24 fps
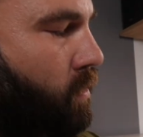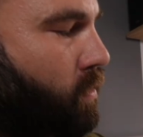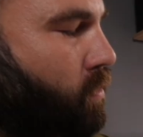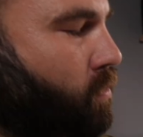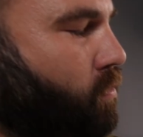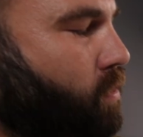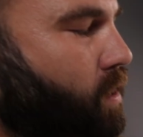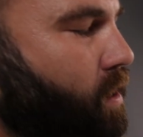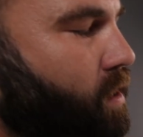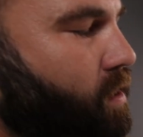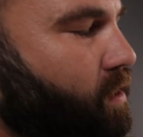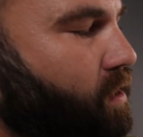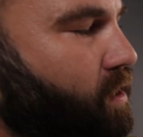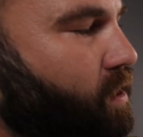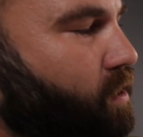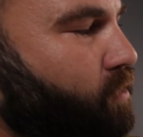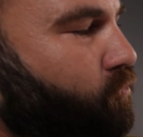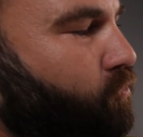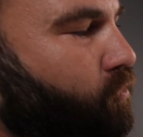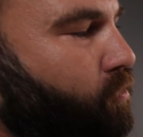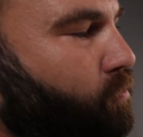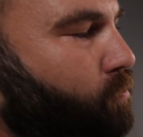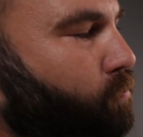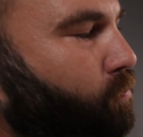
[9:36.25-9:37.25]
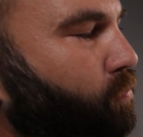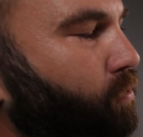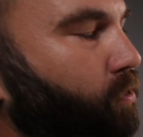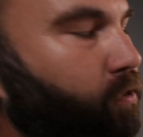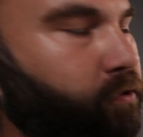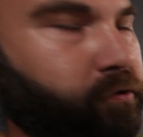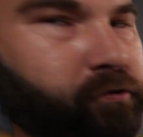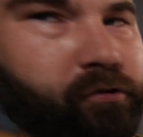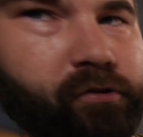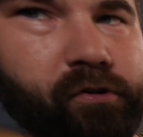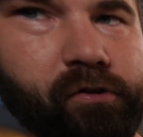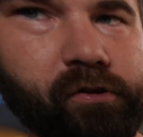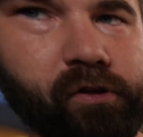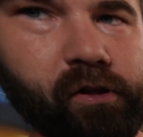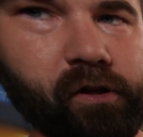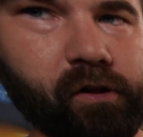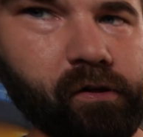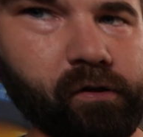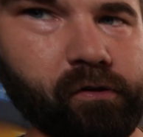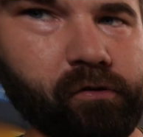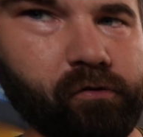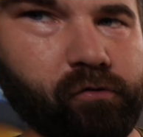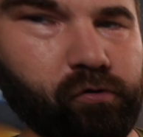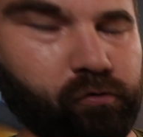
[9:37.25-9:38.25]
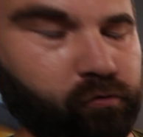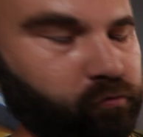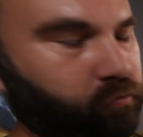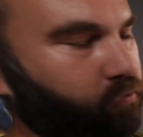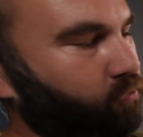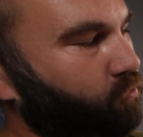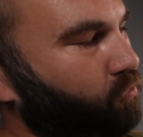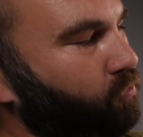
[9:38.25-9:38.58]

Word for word: You can even bond the two